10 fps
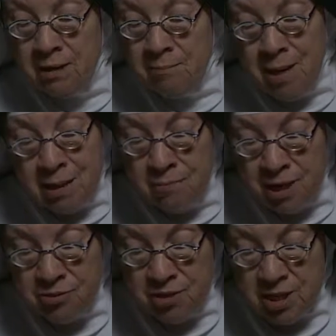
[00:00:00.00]

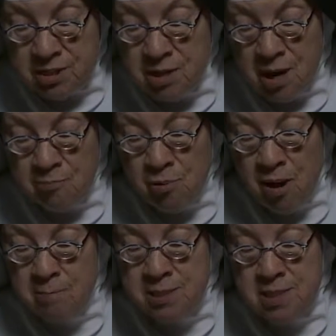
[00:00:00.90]
many things God
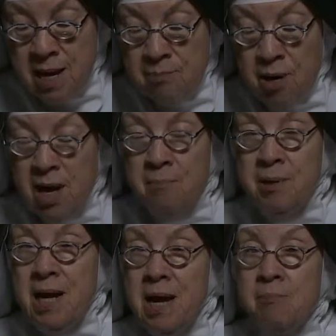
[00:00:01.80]
promised Abraham,
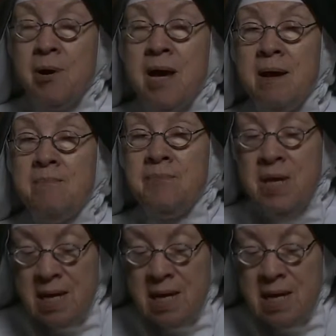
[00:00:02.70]
but Abraham